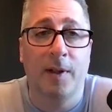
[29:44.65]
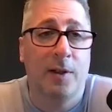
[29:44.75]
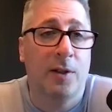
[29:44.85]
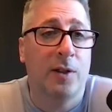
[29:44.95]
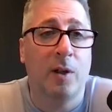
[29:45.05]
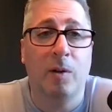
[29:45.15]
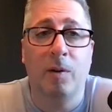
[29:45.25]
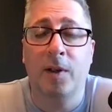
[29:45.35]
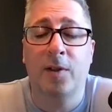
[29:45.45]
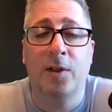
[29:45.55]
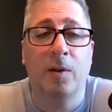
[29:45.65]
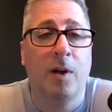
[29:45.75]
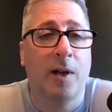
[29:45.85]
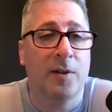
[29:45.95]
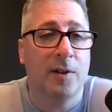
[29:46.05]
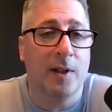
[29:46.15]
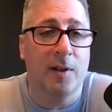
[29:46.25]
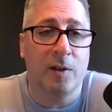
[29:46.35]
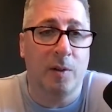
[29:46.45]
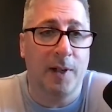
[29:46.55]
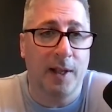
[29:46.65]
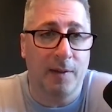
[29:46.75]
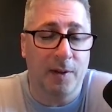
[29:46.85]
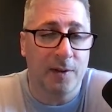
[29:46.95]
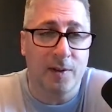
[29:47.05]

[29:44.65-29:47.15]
It's so costly on so many levels,